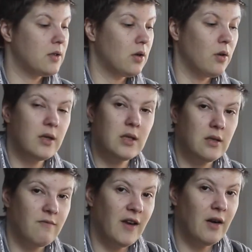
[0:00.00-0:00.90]
So this
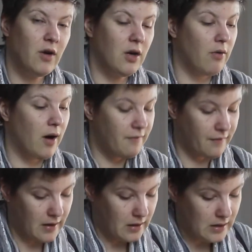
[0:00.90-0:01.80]
is very rough,
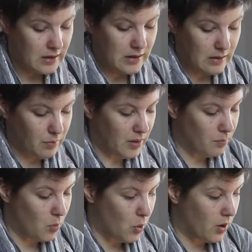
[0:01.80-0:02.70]
and this is a bit
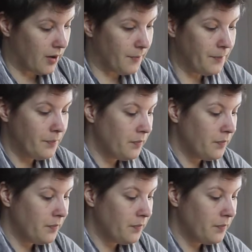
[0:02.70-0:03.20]
more